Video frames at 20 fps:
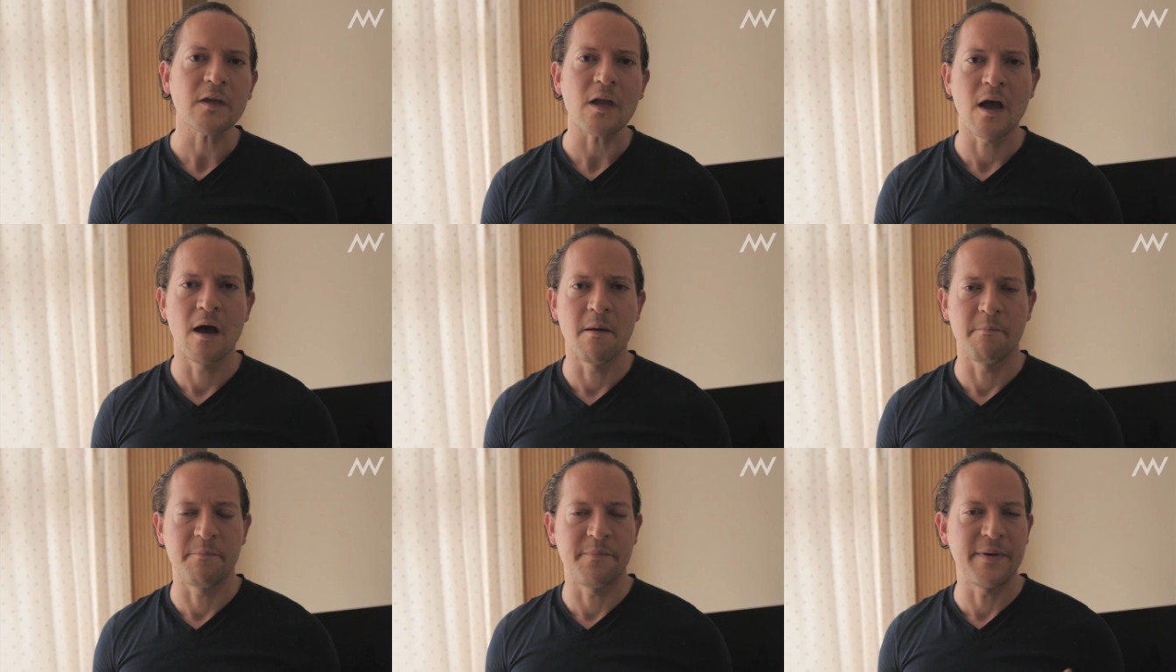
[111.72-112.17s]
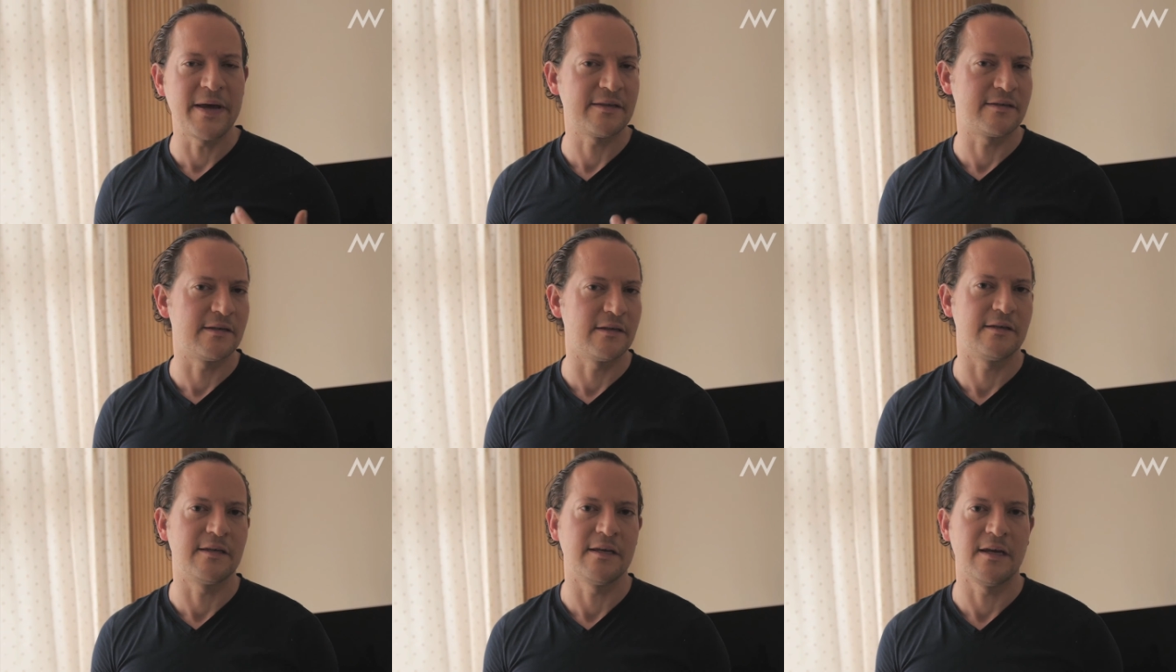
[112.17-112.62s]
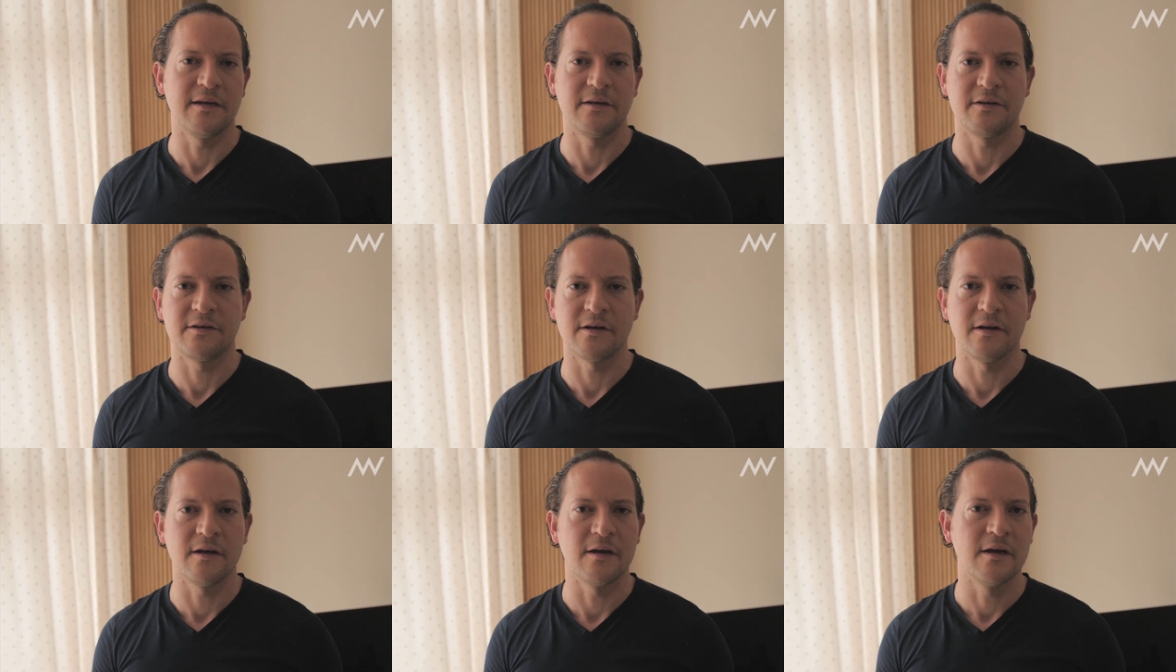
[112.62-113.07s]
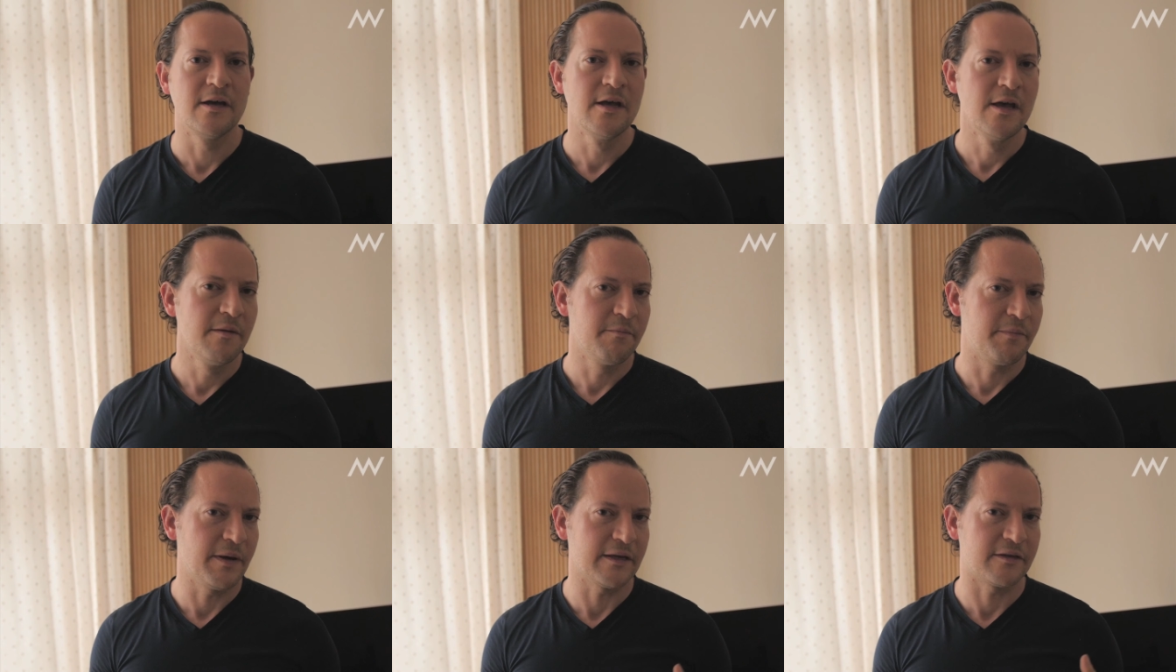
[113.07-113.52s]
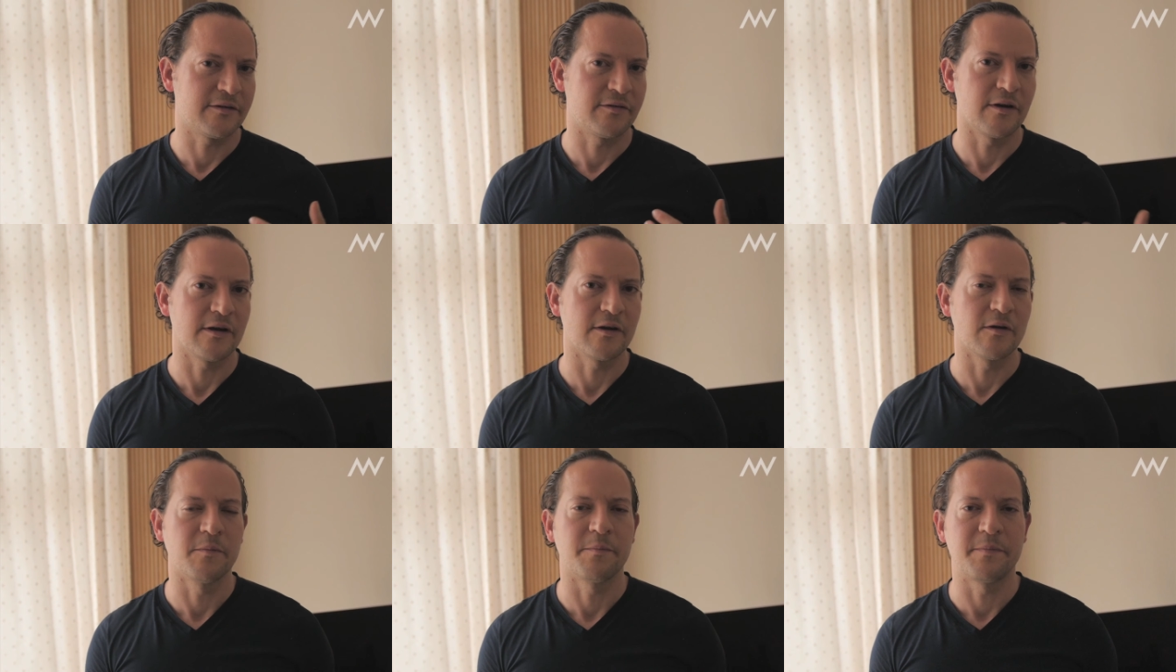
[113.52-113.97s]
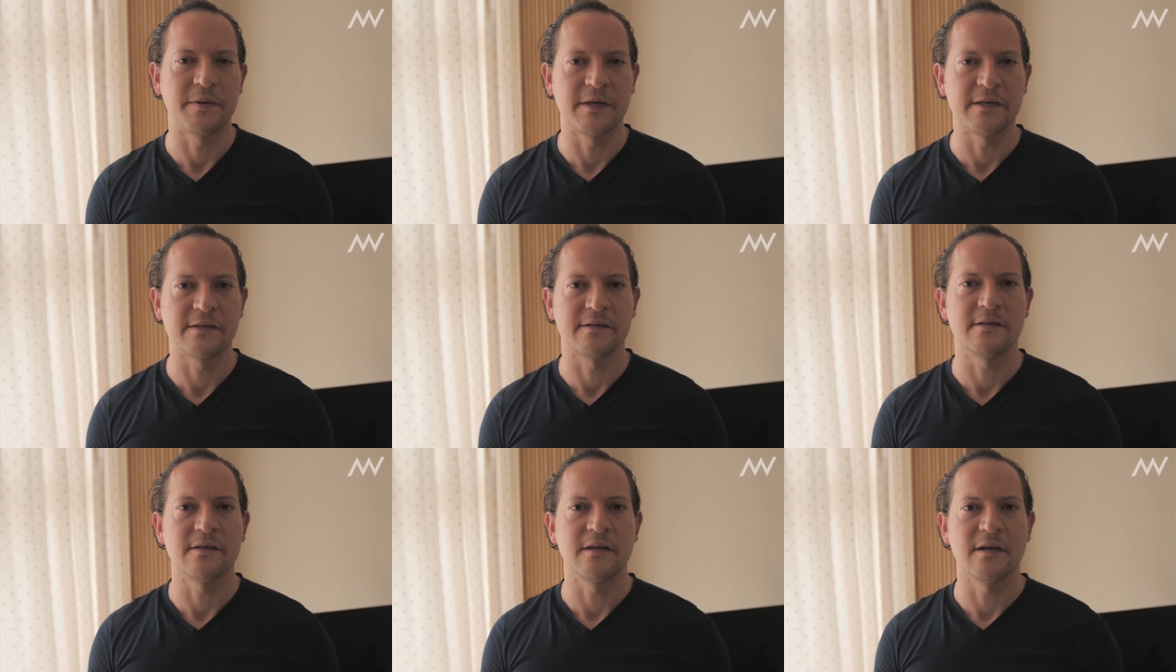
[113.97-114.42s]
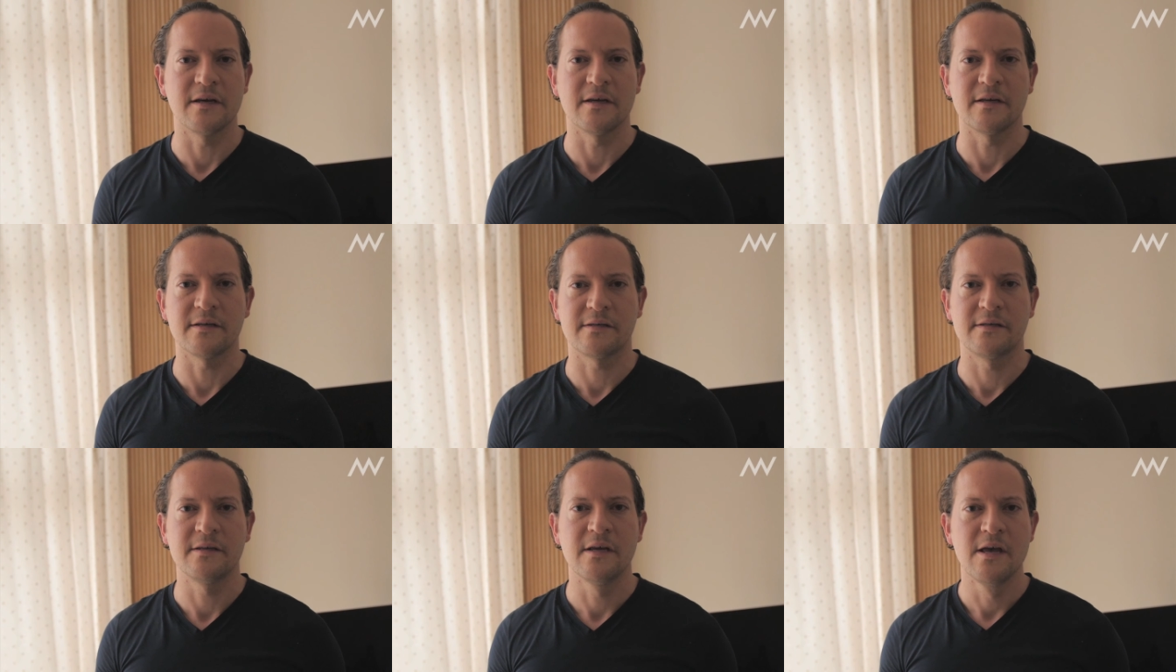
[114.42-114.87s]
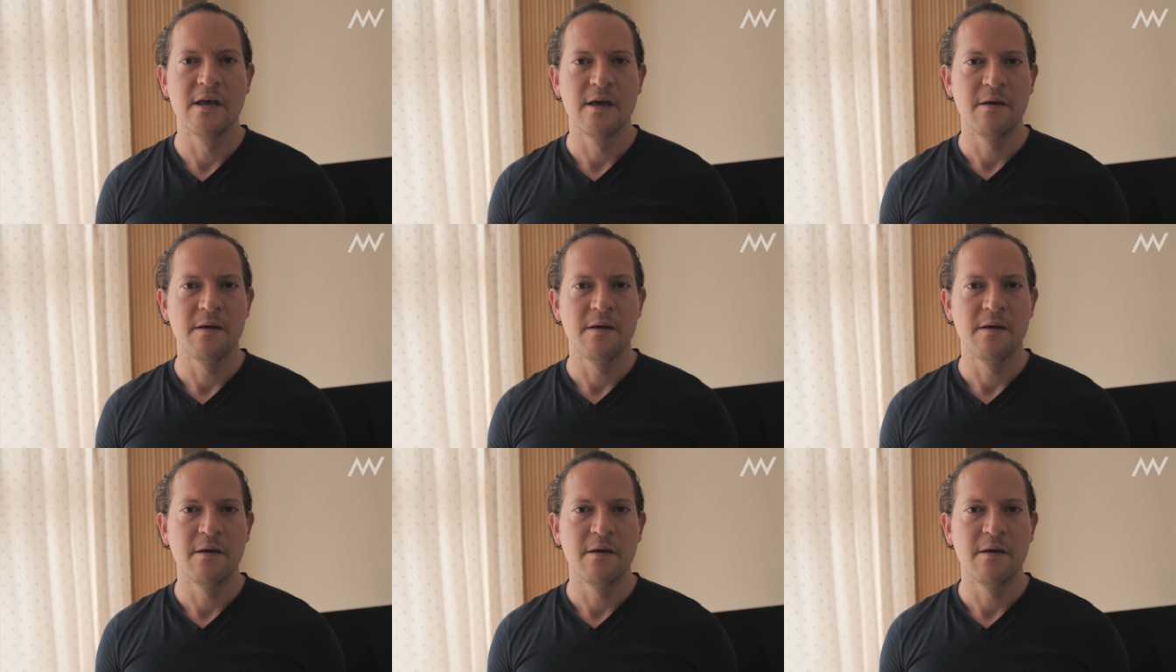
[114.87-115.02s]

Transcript: a better teacher, better at your business,